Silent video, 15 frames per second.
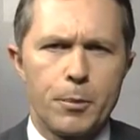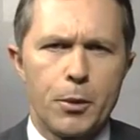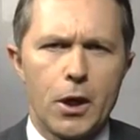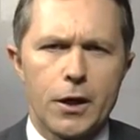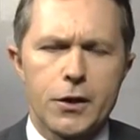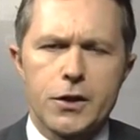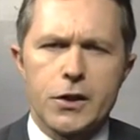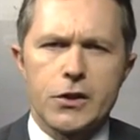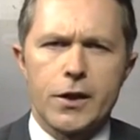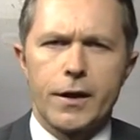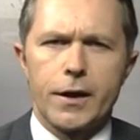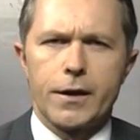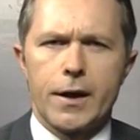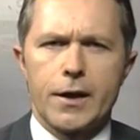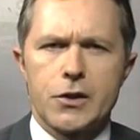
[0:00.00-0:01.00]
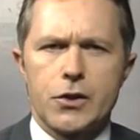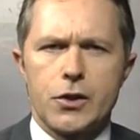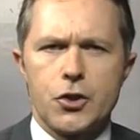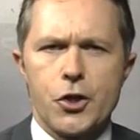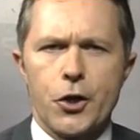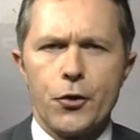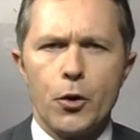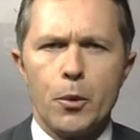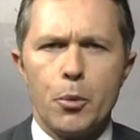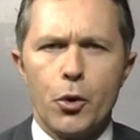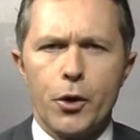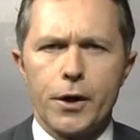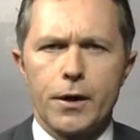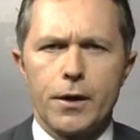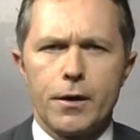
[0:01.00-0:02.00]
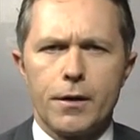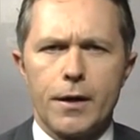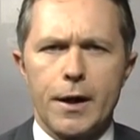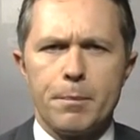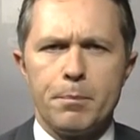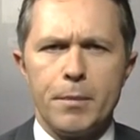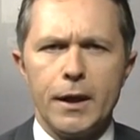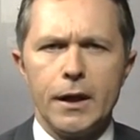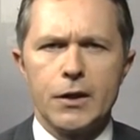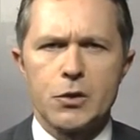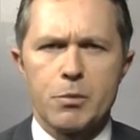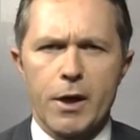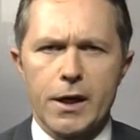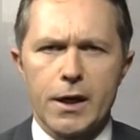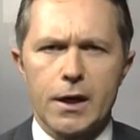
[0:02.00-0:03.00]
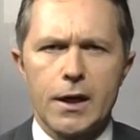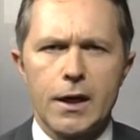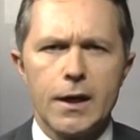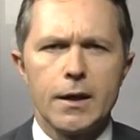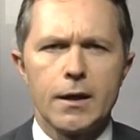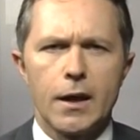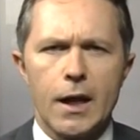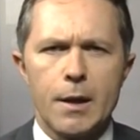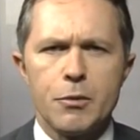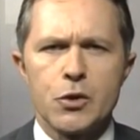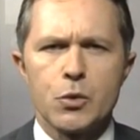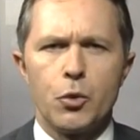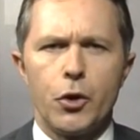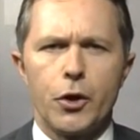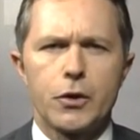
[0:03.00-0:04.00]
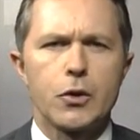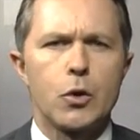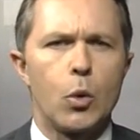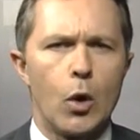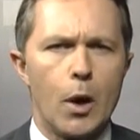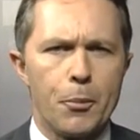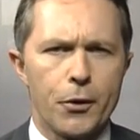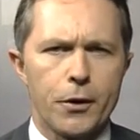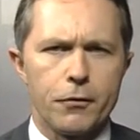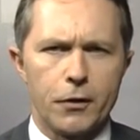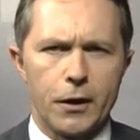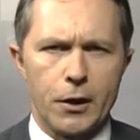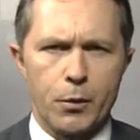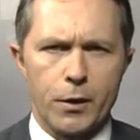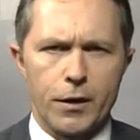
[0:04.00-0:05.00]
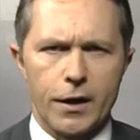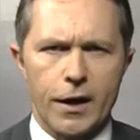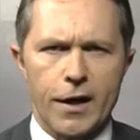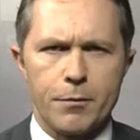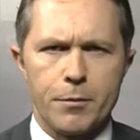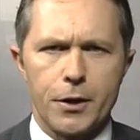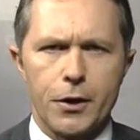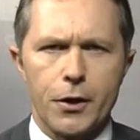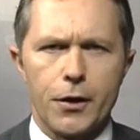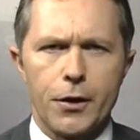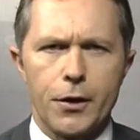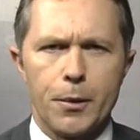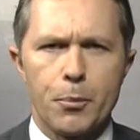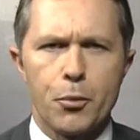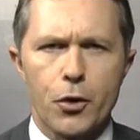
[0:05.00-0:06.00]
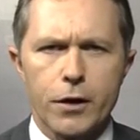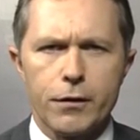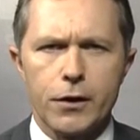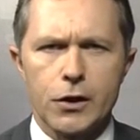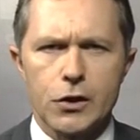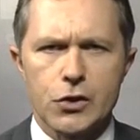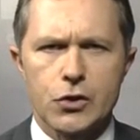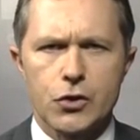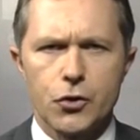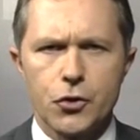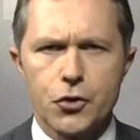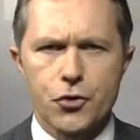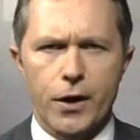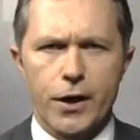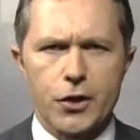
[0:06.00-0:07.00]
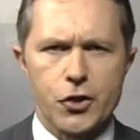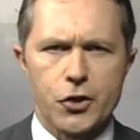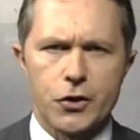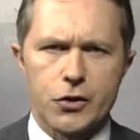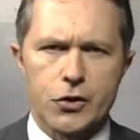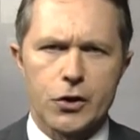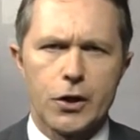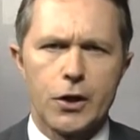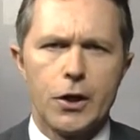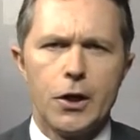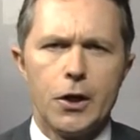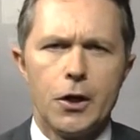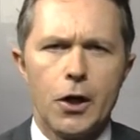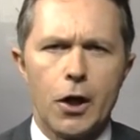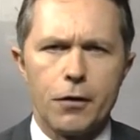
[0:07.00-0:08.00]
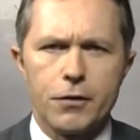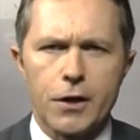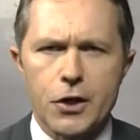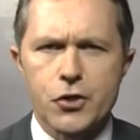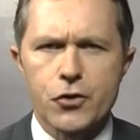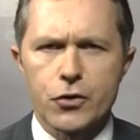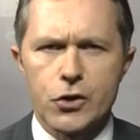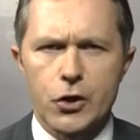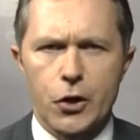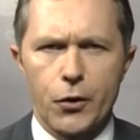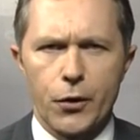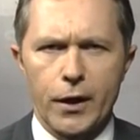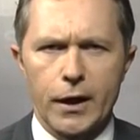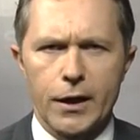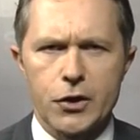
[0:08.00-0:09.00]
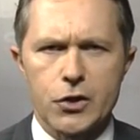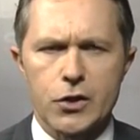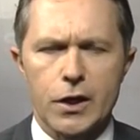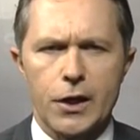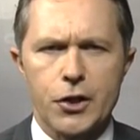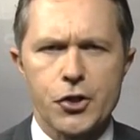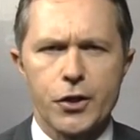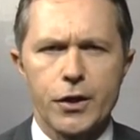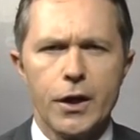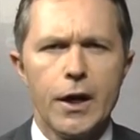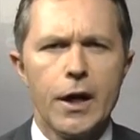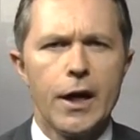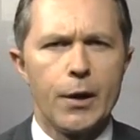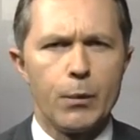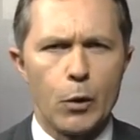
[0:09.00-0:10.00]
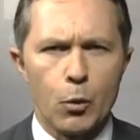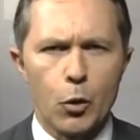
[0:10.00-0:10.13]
for politics. I think that's the general point that Bill is making here. Labor's worked cooperatively with the government on the previous 2 tranches of national security legislation, and we're